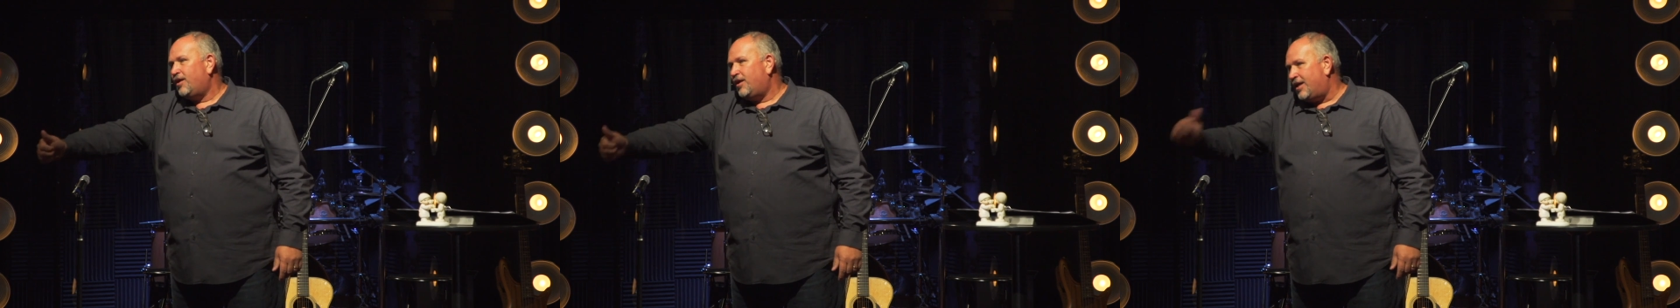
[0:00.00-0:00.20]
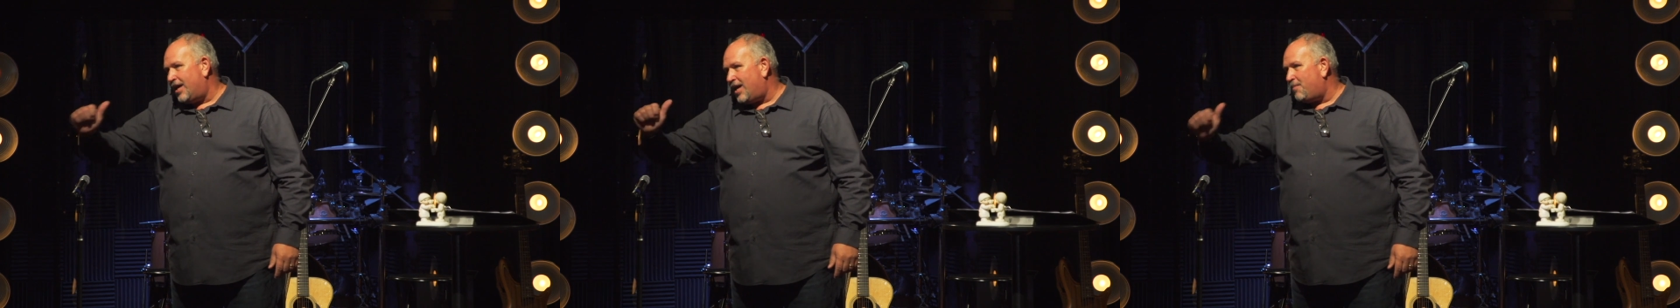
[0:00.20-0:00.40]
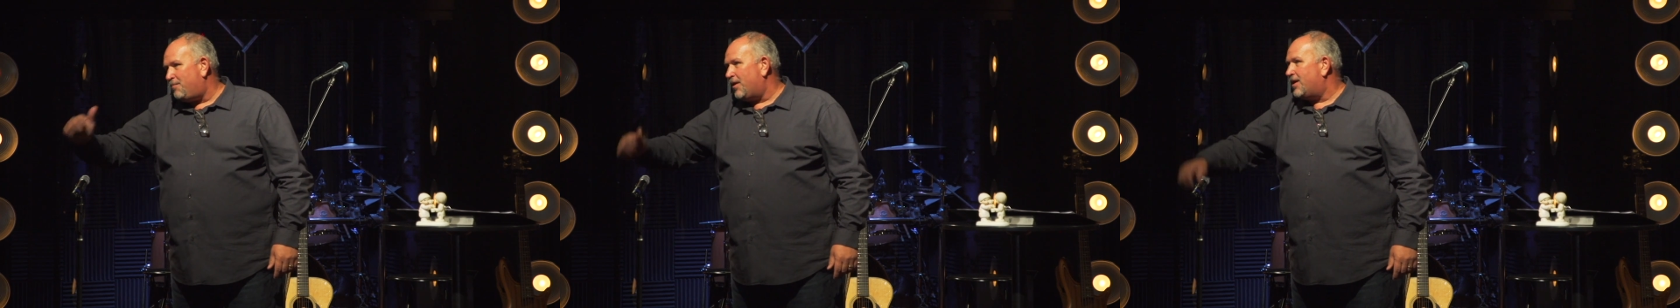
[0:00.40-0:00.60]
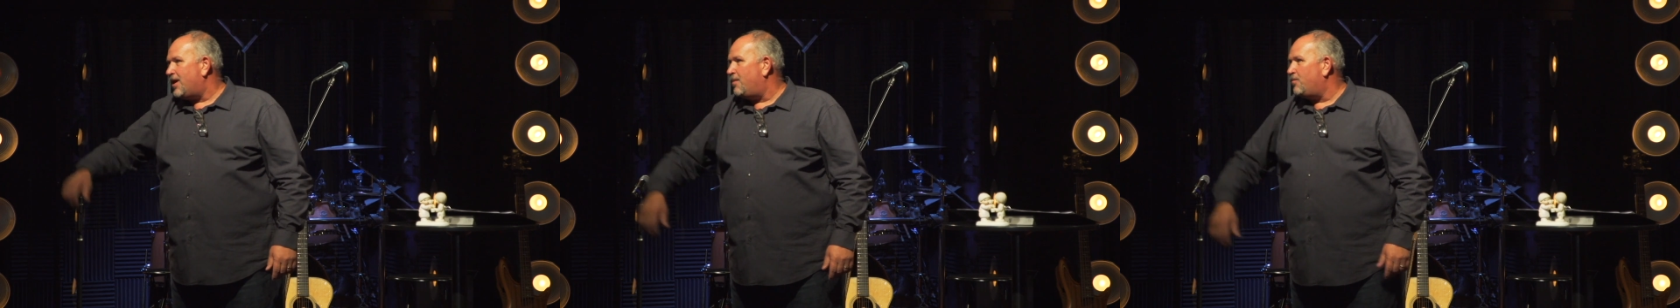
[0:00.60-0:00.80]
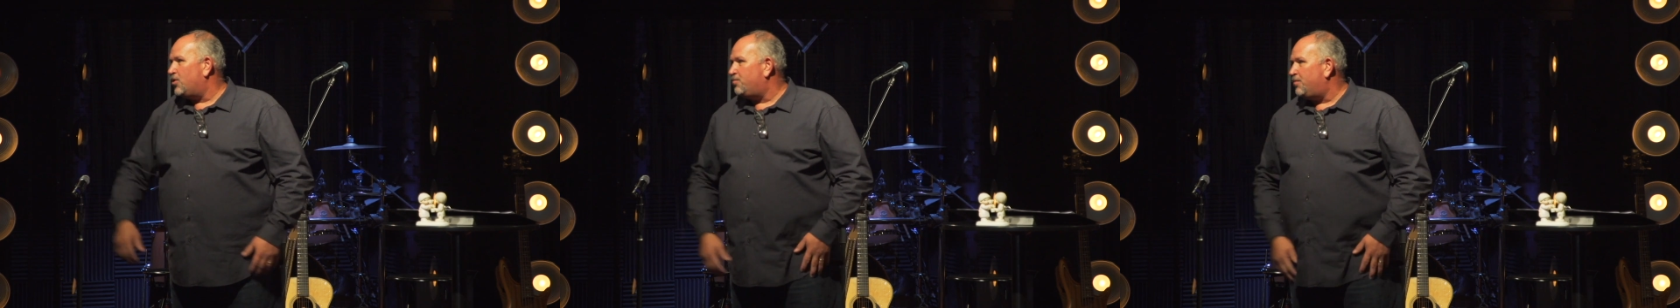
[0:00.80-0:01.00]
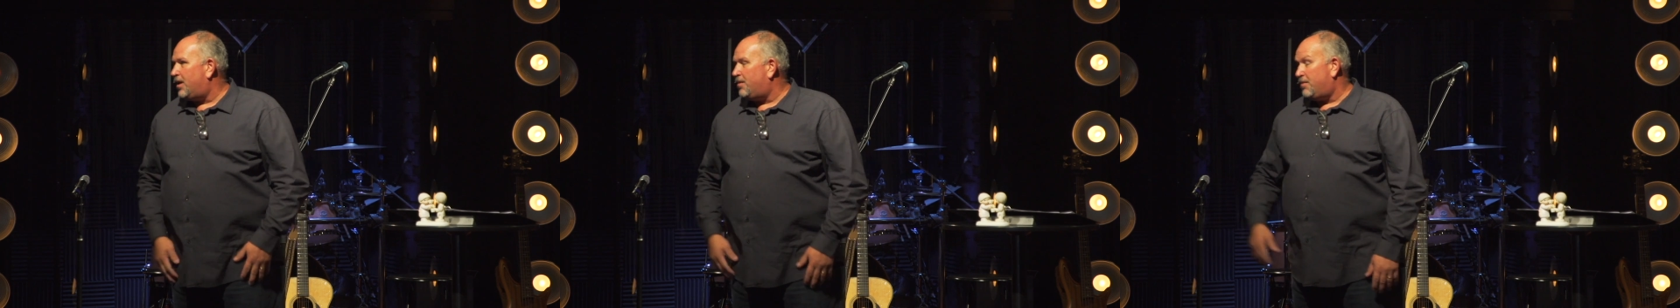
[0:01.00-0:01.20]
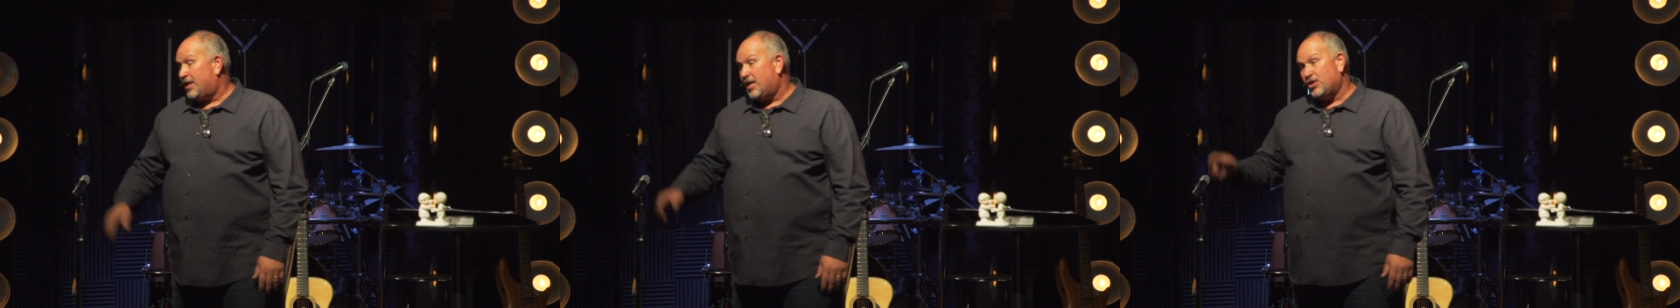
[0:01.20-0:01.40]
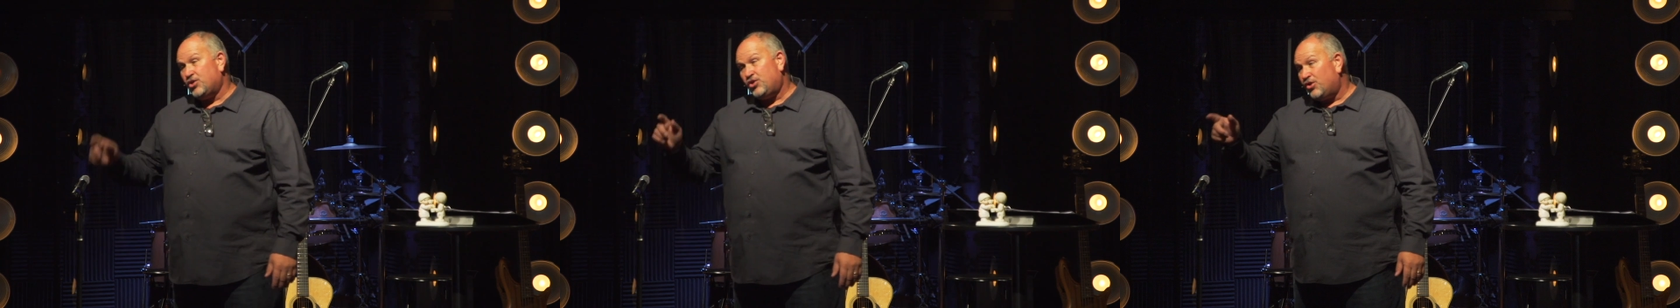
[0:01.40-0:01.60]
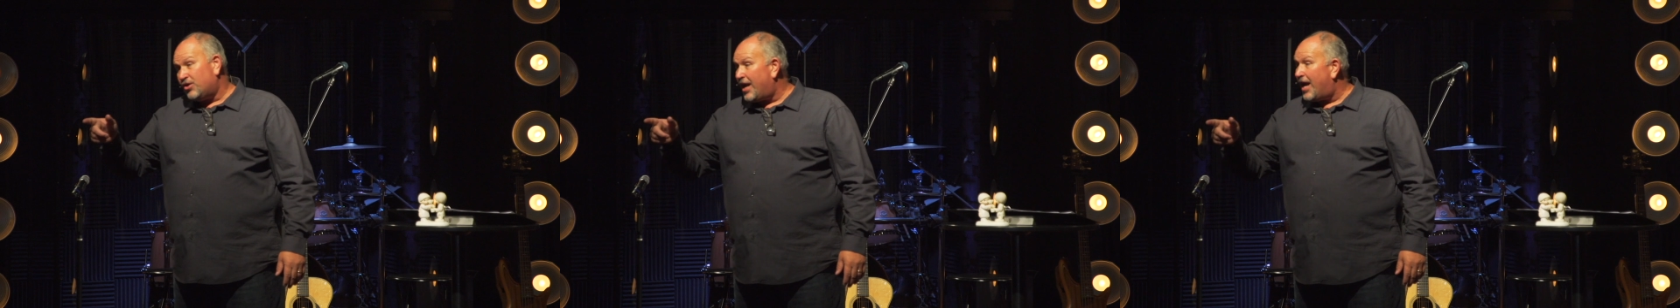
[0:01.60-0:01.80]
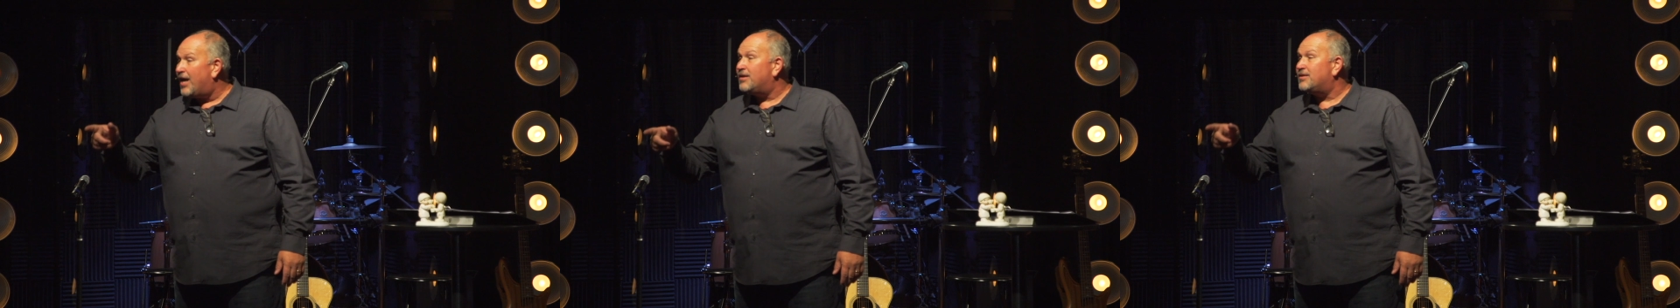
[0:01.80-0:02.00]
get up and come with me because your
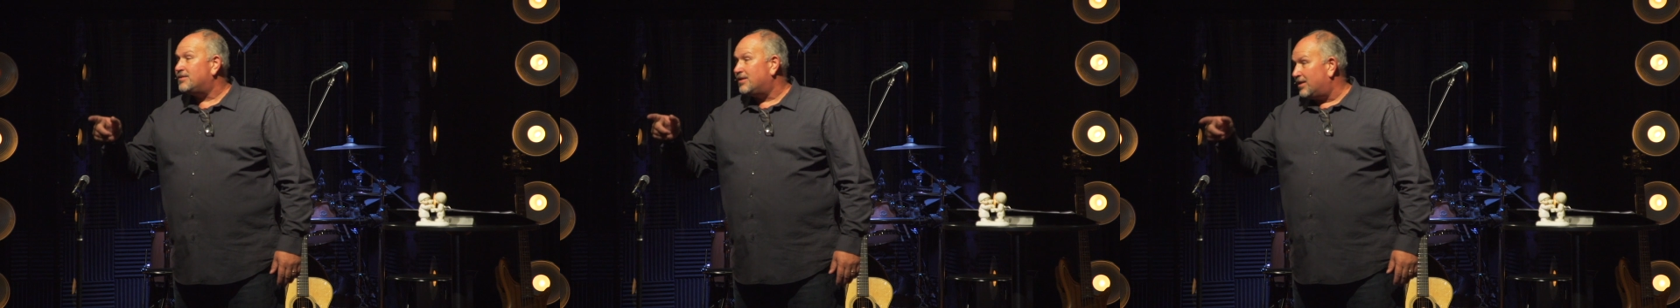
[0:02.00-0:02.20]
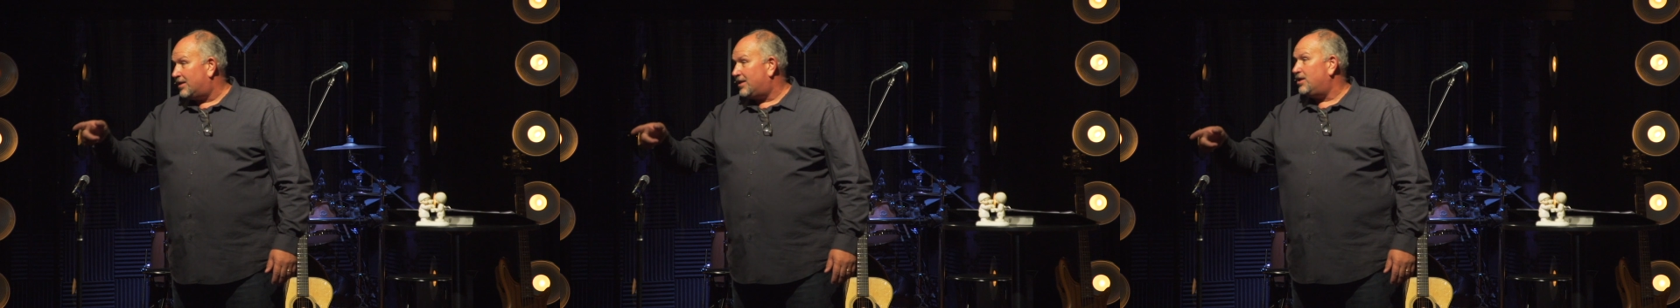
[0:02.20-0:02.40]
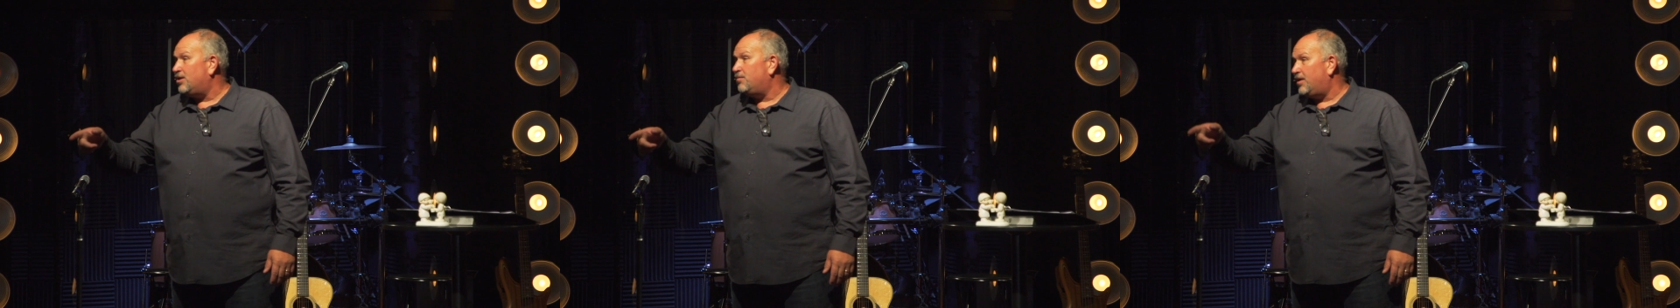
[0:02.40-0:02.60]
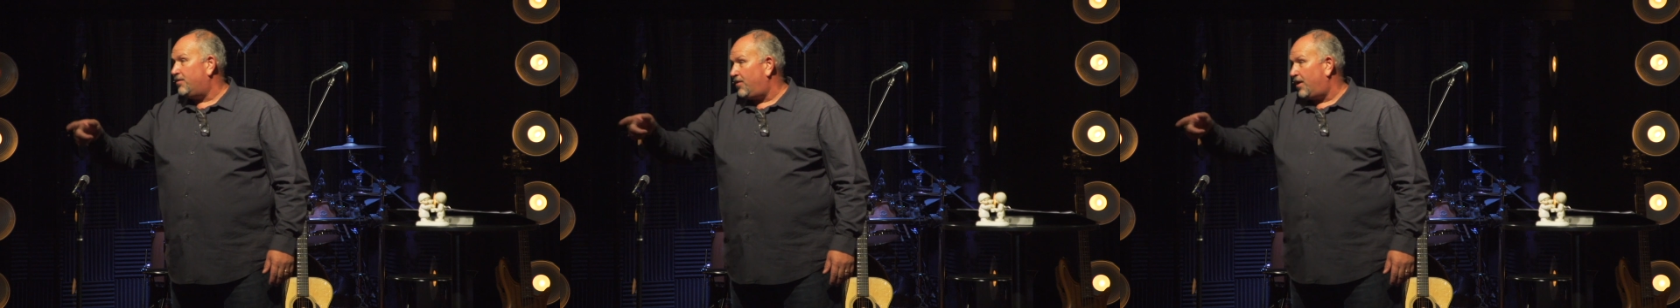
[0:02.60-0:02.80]
dad is going to kill me if